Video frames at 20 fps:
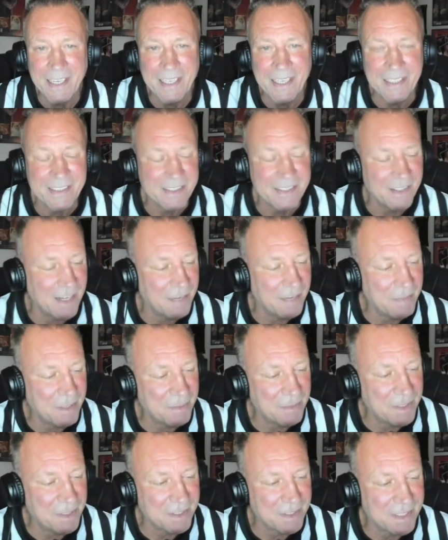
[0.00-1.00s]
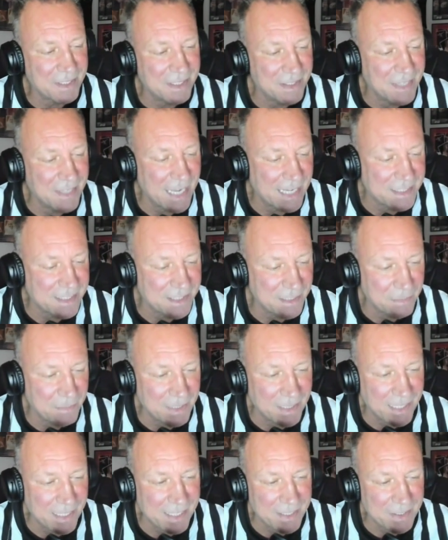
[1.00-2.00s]
So I mean, when you got somebody
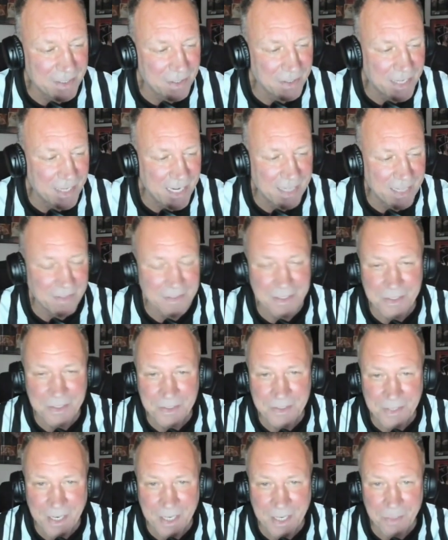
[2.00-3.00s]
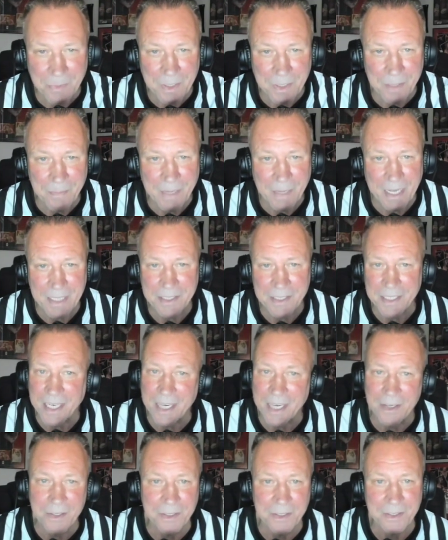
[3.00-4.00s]
like Kurt Angle and you're trying to win a match, you
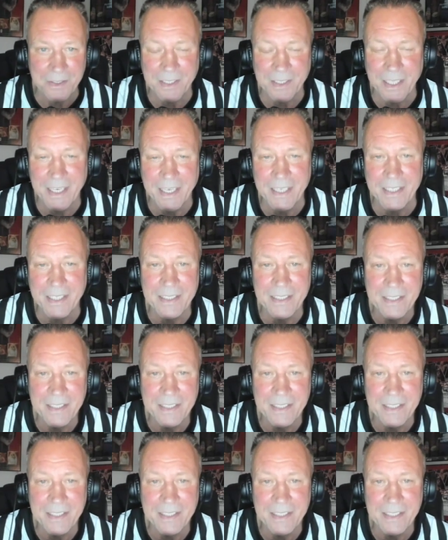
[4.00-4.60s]
got to hook the leg.